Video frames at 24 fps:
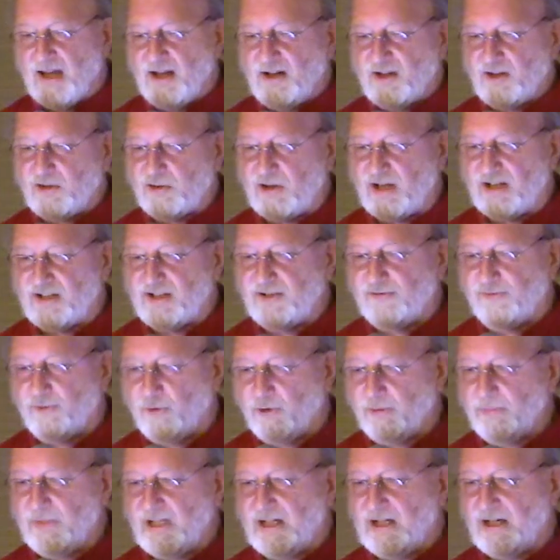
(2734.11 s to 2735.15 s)

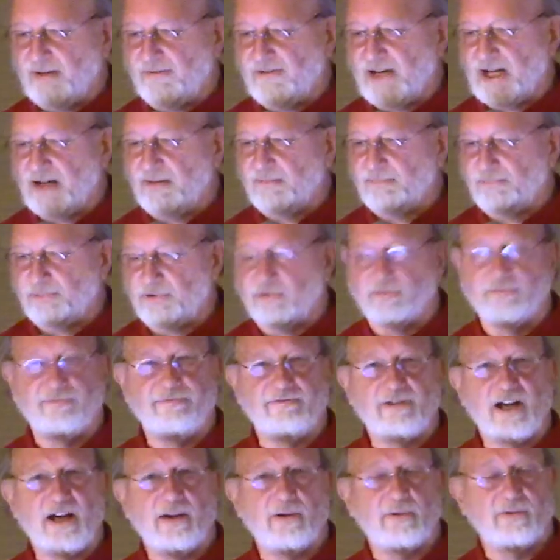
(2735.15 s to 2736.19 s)
transformative and
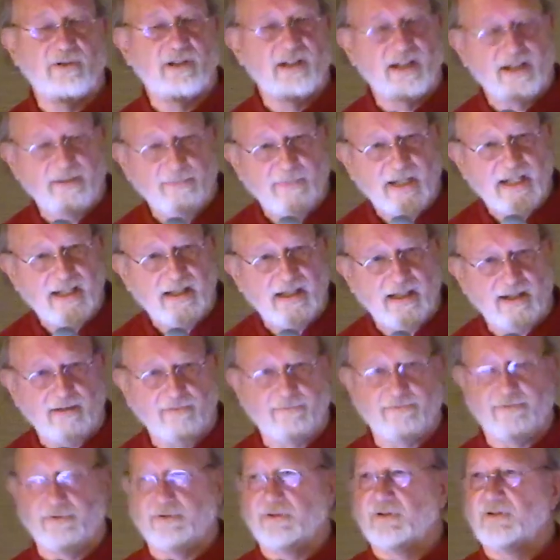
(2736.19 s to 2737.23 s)
profoundly
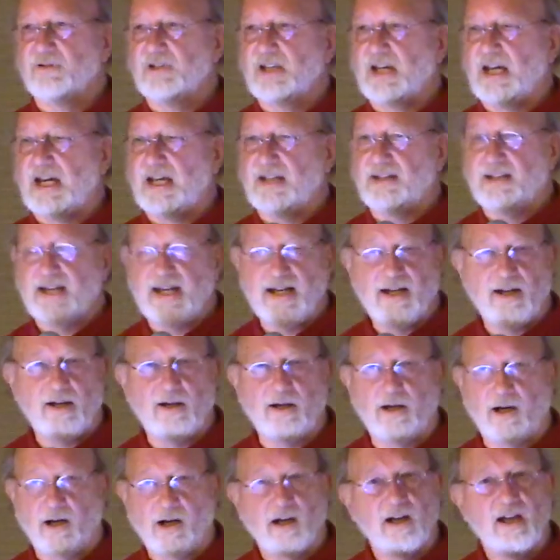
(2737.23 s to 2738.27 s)
meaningful, and they
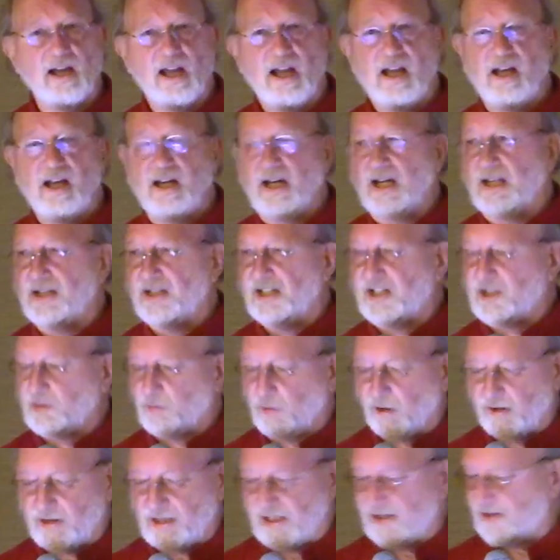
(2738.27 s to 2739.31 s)
are. And this
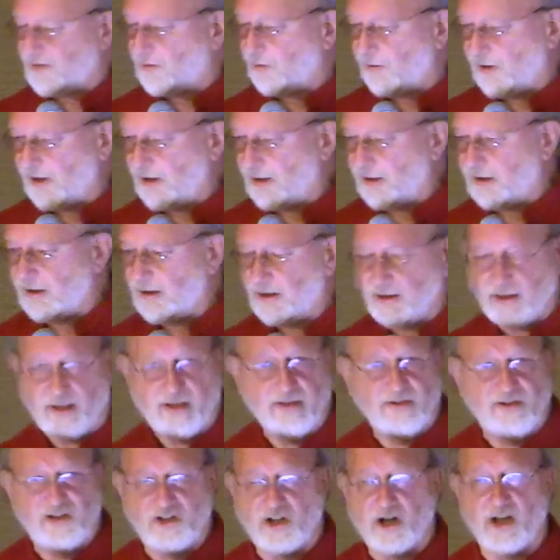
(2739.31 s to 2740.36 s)
work is going
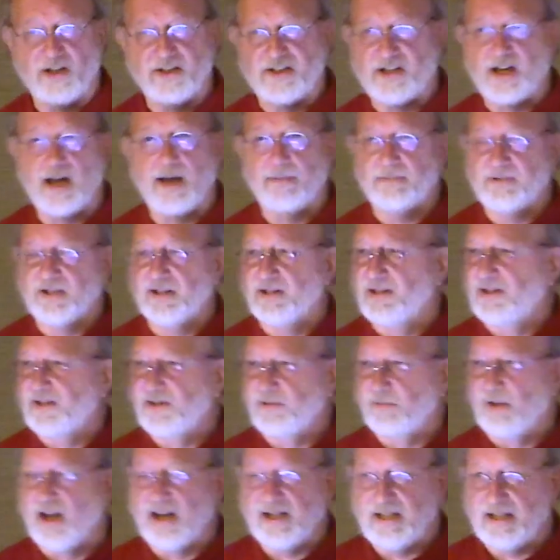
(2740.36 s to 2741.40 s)
on Johns Hopkins
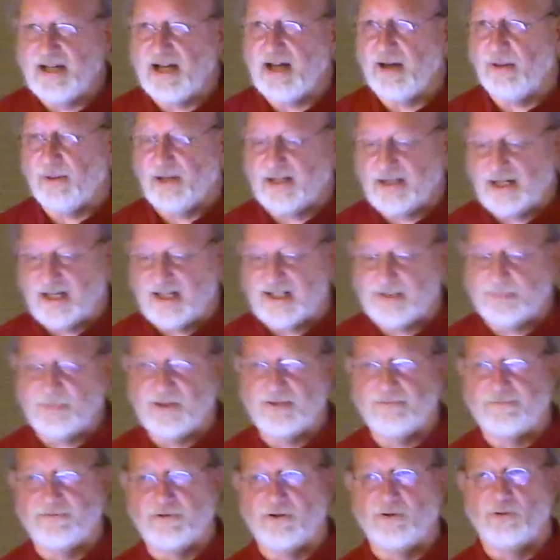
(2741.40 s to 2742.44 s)
right now. It has been
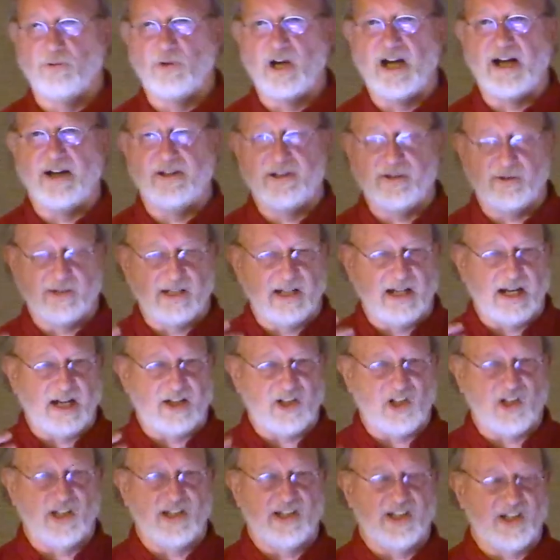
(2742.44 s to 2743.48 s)
for a while. You can
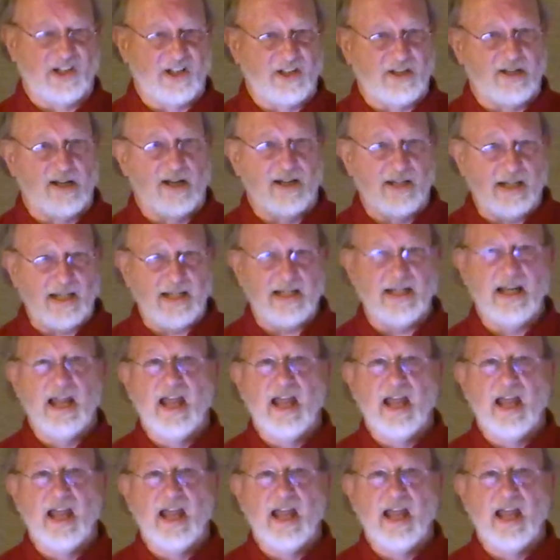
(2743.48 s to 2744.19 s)
actually study